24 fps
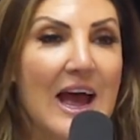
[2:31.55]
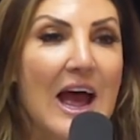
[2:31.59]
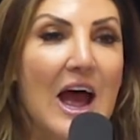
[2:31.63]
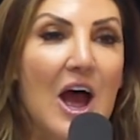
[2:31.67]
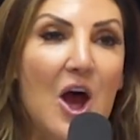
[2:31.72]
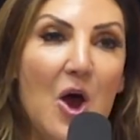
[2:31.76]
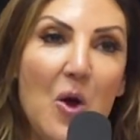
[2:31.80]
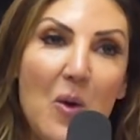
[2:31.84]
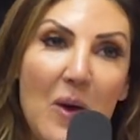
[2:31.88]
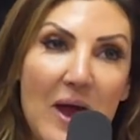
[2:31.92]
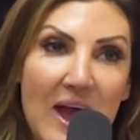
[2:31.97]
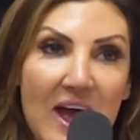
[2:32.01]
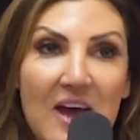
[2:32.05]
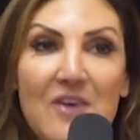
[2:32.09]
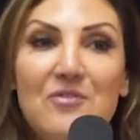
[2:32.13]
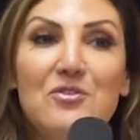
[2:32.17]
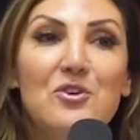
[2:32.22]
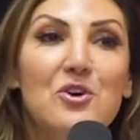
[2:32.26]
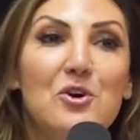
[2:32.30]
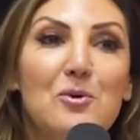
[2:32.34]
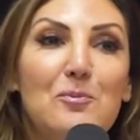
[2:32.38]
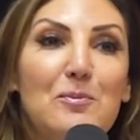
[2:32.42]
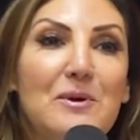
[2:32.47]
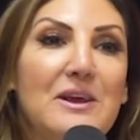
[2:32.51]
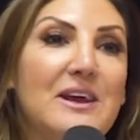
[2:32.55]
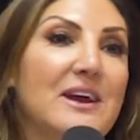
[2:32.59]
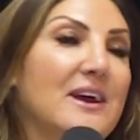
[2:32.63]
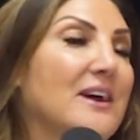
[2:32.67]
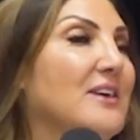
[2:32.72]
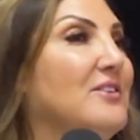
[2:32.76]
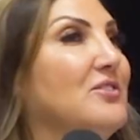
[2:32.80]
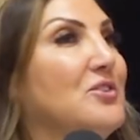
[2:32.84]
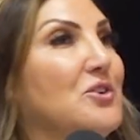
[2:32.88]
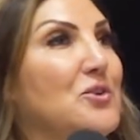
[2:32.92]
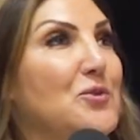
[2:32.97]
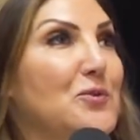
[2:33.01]
However,
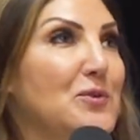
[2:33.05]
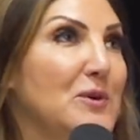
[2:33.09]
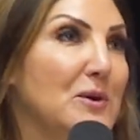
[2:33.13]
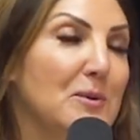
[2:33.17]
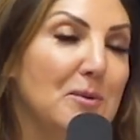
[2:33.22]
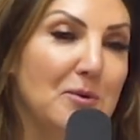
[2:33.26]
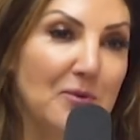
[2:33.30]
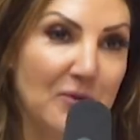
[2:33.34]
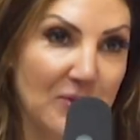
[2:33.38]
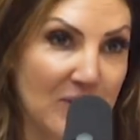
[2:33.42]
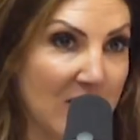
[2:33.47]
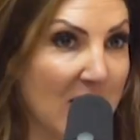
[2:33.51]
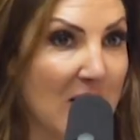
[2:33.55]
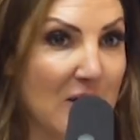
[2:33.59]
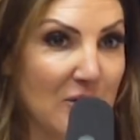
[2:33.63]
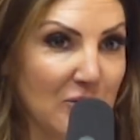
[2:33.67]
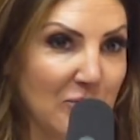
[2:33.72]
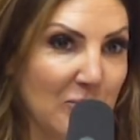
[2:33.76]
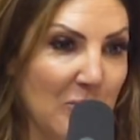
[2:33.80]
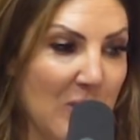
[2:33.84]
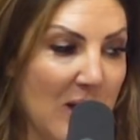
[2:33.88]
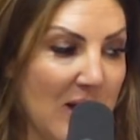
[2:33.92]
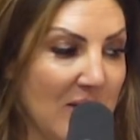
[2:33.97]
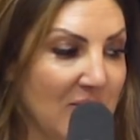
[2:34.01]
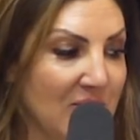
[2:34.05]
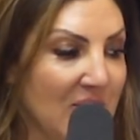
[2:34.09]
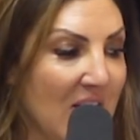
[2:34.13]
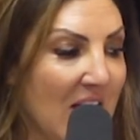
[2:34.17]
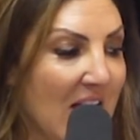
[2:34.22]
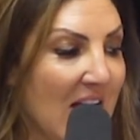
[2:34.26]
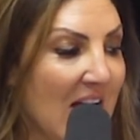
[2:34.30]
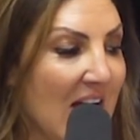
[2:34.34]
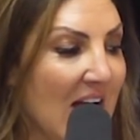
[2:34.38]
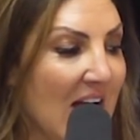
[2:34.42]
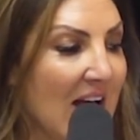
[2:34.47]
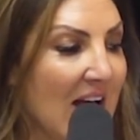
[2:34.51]
because they're filming for the Housewives,
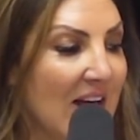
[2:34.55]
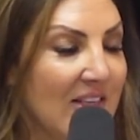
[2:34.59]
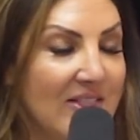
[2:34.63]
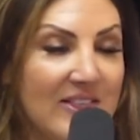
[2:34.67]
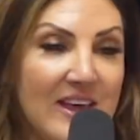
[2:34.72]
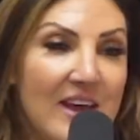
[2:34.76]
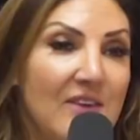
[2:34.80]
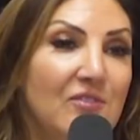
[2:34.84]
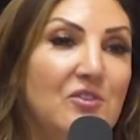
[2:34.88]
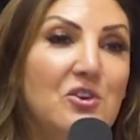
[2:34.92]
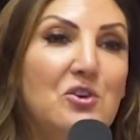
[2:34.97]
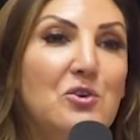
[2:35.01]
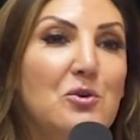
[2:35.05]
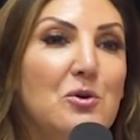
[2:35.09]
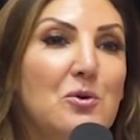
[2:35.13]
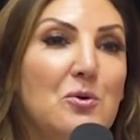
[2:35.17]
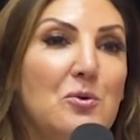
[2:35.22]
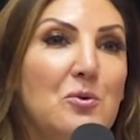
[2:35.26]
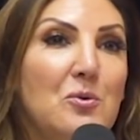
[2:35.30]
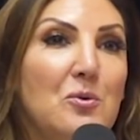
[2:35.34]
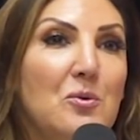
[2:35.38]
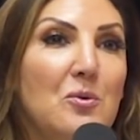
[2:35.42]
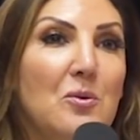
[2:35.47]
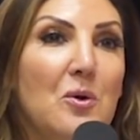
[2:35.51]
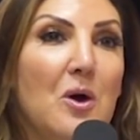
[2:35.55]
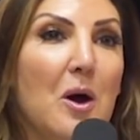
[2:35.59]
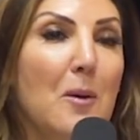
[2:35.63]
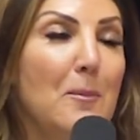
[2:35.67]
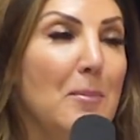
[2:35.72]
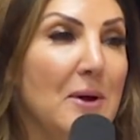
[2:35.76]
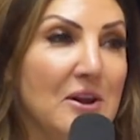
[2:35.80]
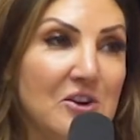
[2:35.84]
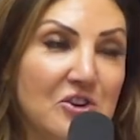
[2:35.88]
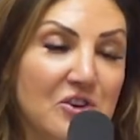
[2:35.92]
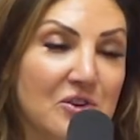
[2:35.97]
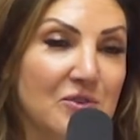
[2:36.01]
they have to do a
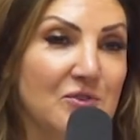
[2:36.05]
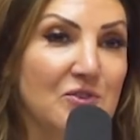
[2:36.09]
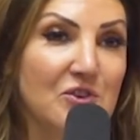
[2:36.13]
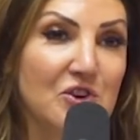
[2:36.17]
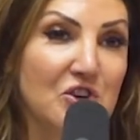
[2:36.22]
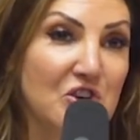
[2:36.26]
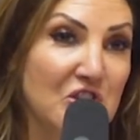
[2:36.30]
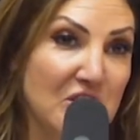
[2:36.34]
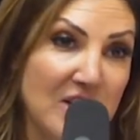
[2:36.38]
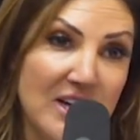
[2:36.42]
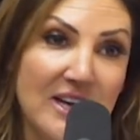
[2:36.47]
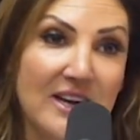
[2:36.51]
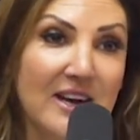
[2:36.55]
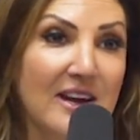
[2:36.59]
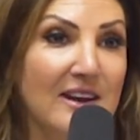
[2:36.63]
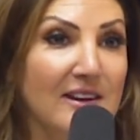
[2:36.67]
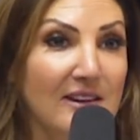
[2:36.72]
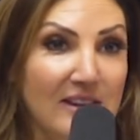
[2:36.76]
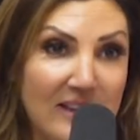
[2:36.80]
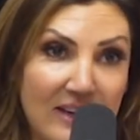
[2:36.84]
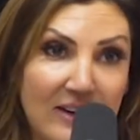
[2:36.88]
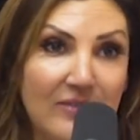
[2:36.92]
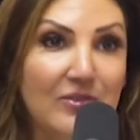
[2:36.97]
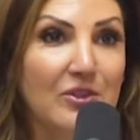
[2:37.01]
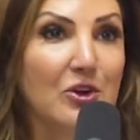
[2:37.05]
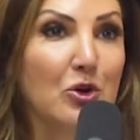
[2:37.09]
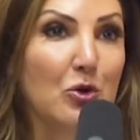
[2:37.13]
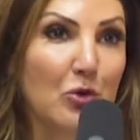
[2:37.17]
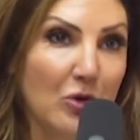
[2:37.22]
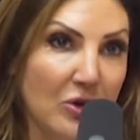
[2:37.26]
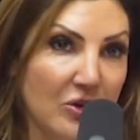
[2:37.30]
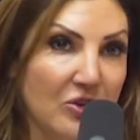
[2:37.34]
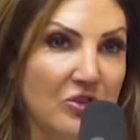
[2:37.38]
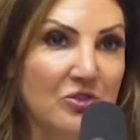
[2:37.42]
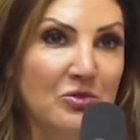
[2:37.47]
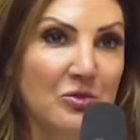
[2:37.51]
bunch of shit and leave the
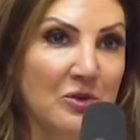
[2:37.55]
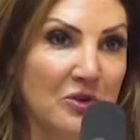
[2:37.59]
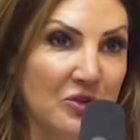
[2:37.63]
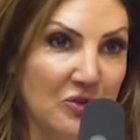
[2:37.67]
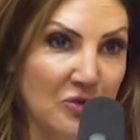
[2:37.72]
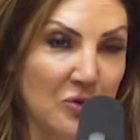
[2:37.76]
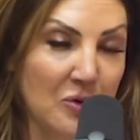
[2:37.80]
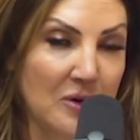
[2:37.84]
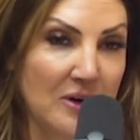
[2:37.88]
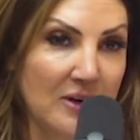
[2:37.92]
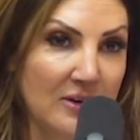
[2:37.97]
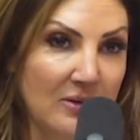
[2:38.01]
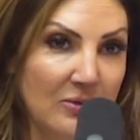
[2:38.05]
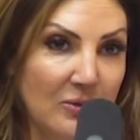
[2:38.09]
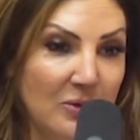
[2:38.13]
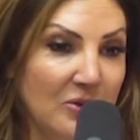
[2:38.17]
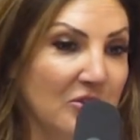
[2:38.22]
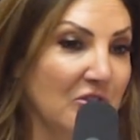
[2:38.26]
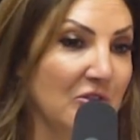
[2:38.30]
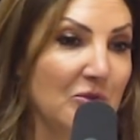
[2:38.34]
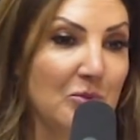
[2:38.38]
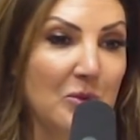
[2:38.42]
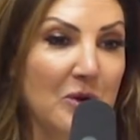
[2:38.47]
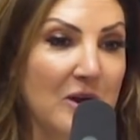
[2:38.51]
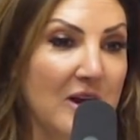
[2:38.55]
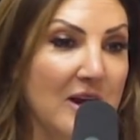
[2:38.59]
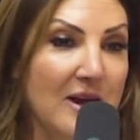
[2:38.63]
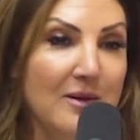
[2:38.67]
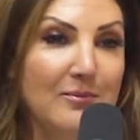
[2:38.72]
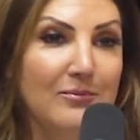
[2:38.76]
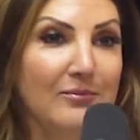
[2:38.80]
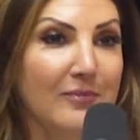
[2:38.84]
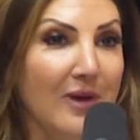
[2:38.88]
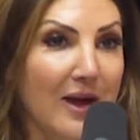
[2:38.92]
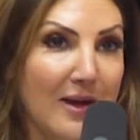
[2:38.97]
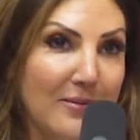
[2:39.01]
gorgeous resort, which is what
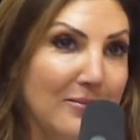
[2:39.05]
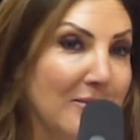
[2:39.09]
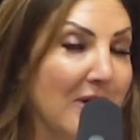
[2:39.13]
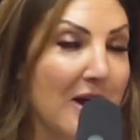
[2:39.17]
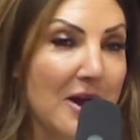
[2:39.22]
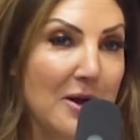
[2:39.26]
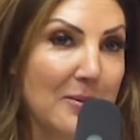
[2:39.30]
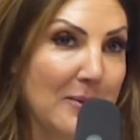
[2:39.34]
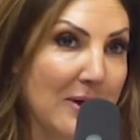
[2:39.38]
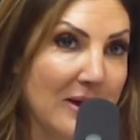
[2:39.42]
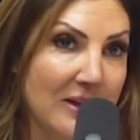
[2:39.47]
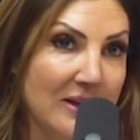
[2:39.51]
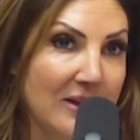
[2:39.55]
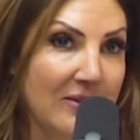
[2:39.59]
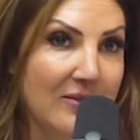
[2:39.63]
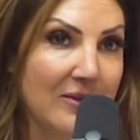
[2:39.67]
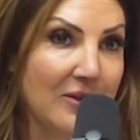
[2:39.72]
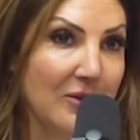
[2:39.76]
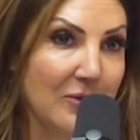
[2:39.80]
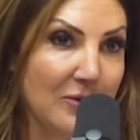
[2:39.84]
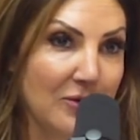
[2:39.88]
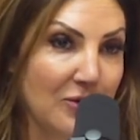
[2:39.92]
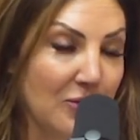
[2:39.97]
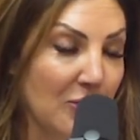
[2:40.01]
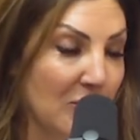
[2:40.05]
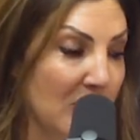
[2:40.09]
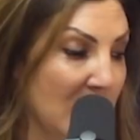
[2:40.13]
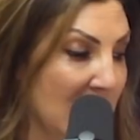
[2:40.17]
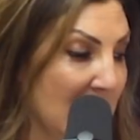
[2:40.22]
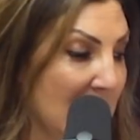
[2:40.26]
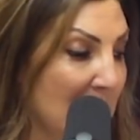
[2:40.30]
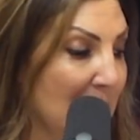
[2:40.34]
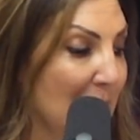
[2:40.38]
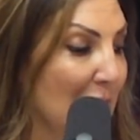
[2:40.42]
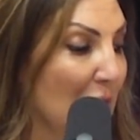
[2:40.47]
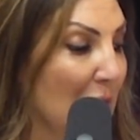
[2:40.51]
I'm not about leaving the resort
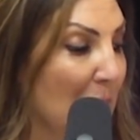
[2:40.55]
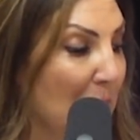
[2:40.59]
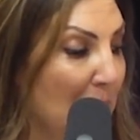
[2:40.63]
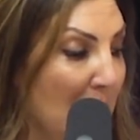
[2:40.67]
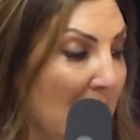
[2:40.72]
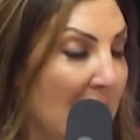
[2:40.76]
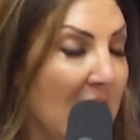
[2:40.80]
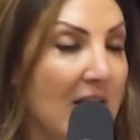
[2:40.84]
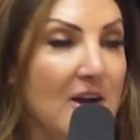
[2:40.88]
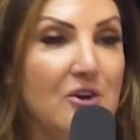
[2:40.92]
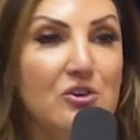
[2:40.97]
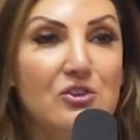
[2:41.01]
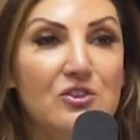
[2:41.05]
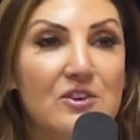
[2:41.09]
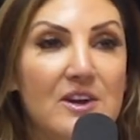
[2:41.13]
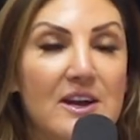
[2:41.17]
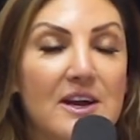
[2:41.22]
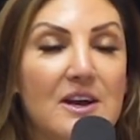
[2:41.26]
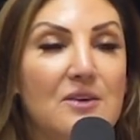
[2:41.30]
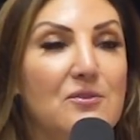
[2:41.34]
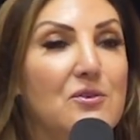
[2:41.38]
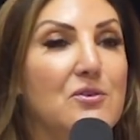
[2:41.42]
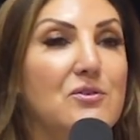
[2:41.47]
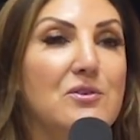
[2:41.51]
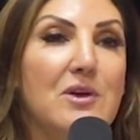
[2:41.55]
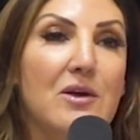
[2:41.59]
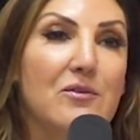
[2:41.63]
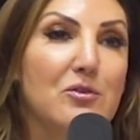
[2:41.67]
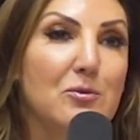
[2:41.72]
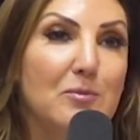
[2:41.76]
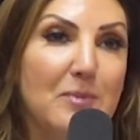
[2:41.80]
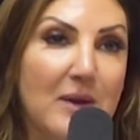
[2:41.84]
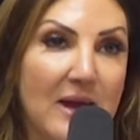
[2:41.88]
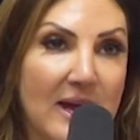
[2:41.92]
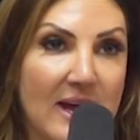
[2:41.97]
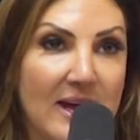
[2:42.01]
anymore. But I understand it. You've
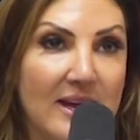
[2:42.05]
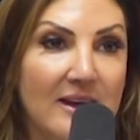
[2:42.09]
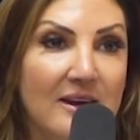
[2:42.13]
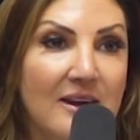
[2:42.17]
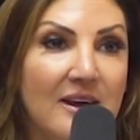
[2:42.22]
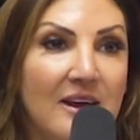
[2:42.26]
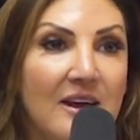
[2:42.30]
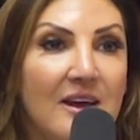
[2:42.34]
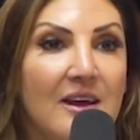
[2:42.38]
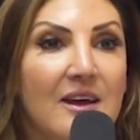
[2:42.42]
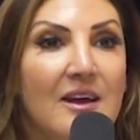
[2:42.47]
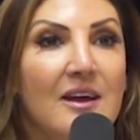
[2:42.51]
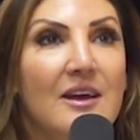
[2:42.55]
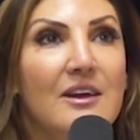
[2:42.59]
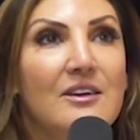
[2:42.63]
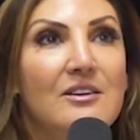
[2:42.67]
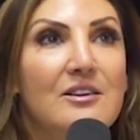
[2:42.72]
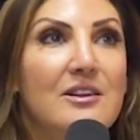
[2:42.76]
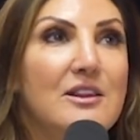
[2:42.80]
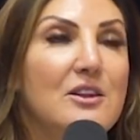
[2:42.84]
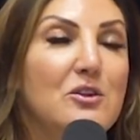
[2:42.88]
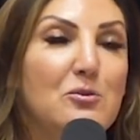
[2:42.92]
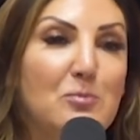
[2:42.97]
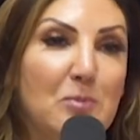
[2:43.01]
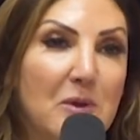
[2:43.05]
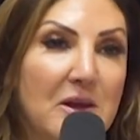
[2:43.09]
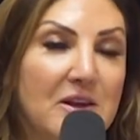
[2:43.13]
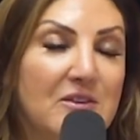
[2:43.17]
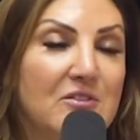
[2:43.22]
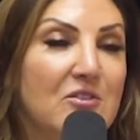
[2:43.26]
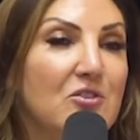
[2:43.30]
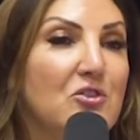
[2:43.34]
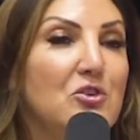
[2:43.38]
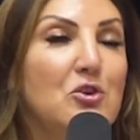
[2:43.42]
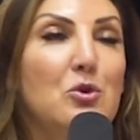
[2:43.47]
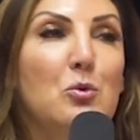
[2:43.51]
never been to these
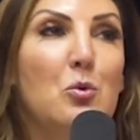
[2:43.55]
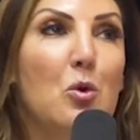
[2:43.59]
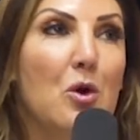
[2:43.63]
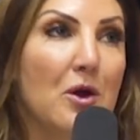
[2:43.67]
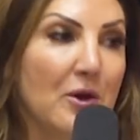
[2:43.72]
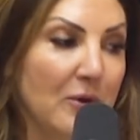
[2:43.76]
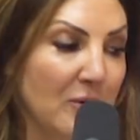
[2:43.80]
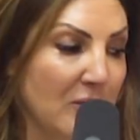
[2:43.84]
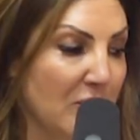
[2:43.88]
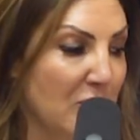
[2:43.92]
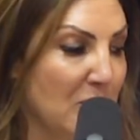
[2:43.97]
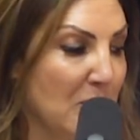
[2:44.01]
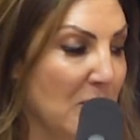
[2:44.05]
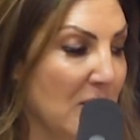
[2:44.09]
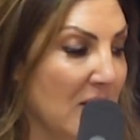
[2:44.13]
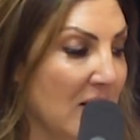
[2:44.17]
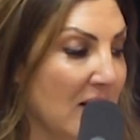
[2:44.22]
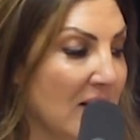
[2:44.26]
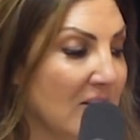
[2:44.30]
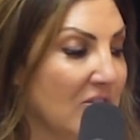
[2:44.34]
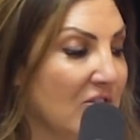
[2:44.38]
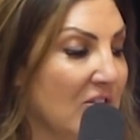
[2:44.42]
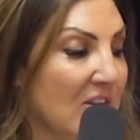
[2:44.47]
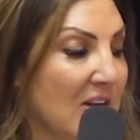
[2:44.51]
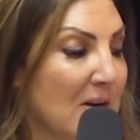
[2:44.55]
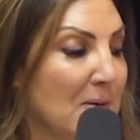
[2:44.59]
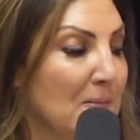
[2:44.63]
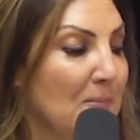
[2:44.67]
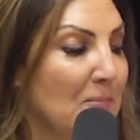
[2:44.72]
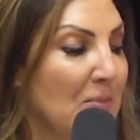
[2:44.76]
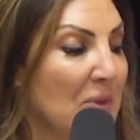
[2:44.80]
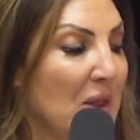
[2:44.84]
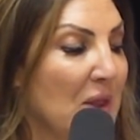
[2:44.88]
places, you want to experience it.